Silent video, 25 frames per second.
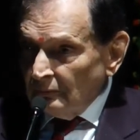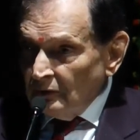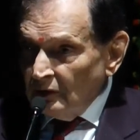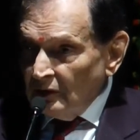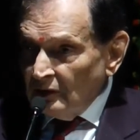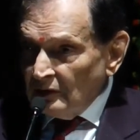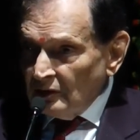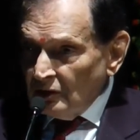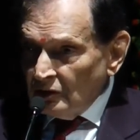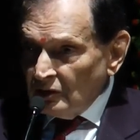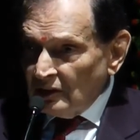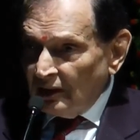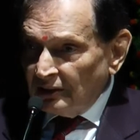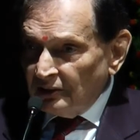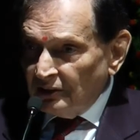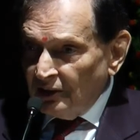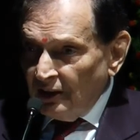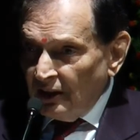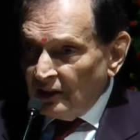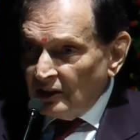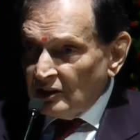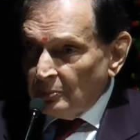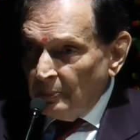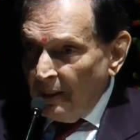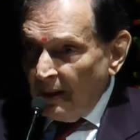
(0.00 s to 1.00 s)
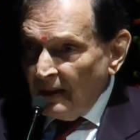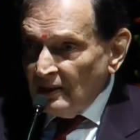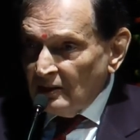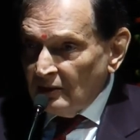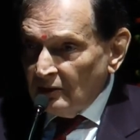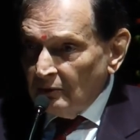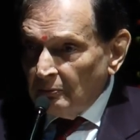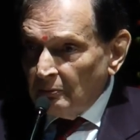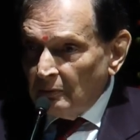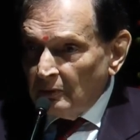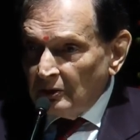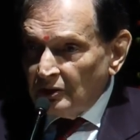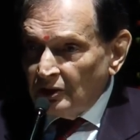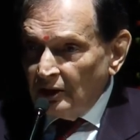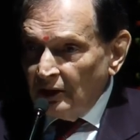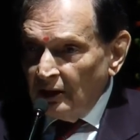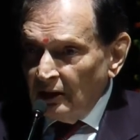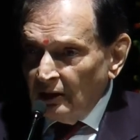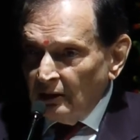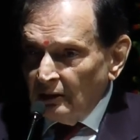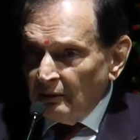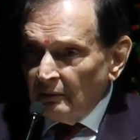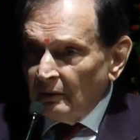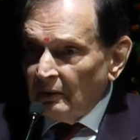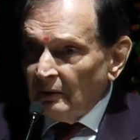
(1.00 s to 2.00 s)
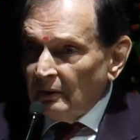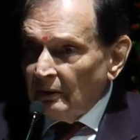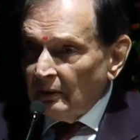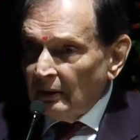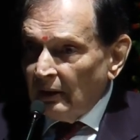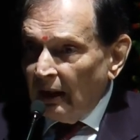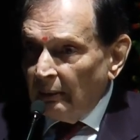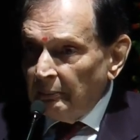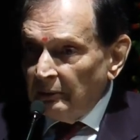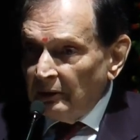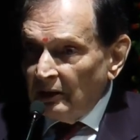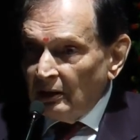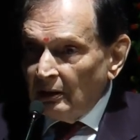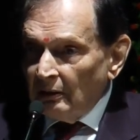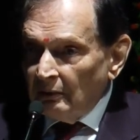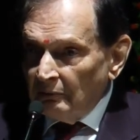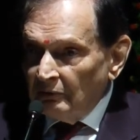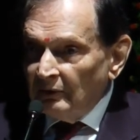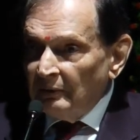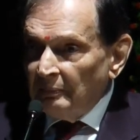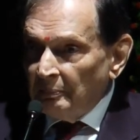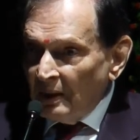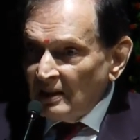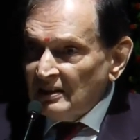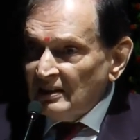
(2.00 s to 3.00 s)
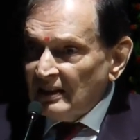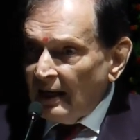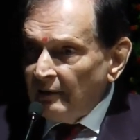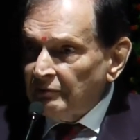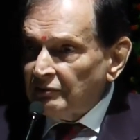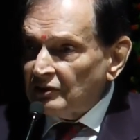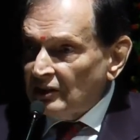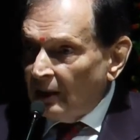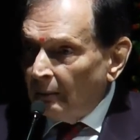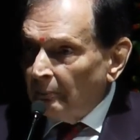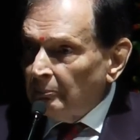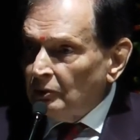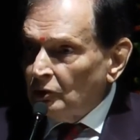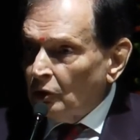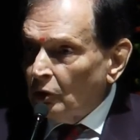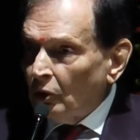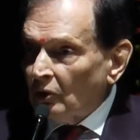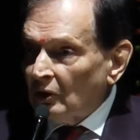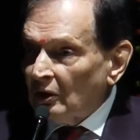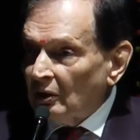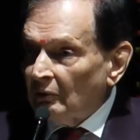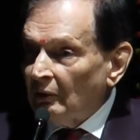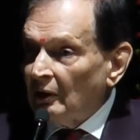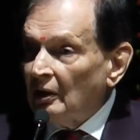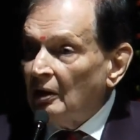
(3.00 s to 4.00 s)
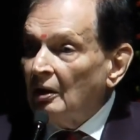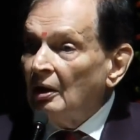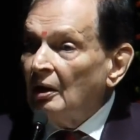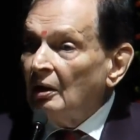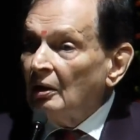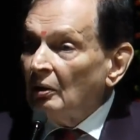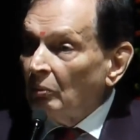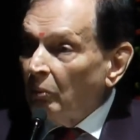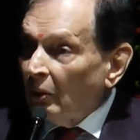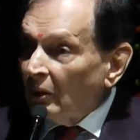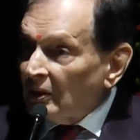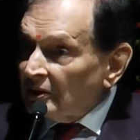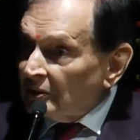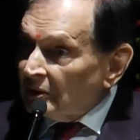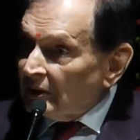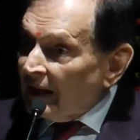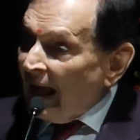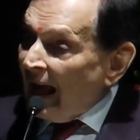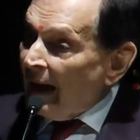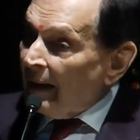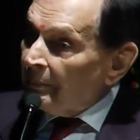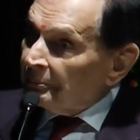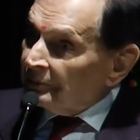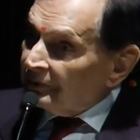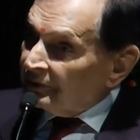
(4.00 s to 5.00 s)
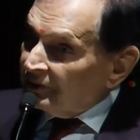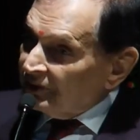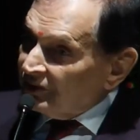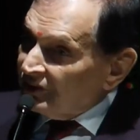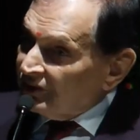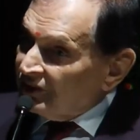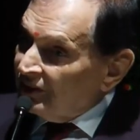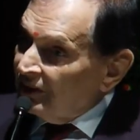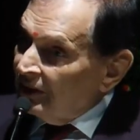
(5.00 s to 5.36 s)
This is such an expensive machine. I mean, we must have some turnover. What happens?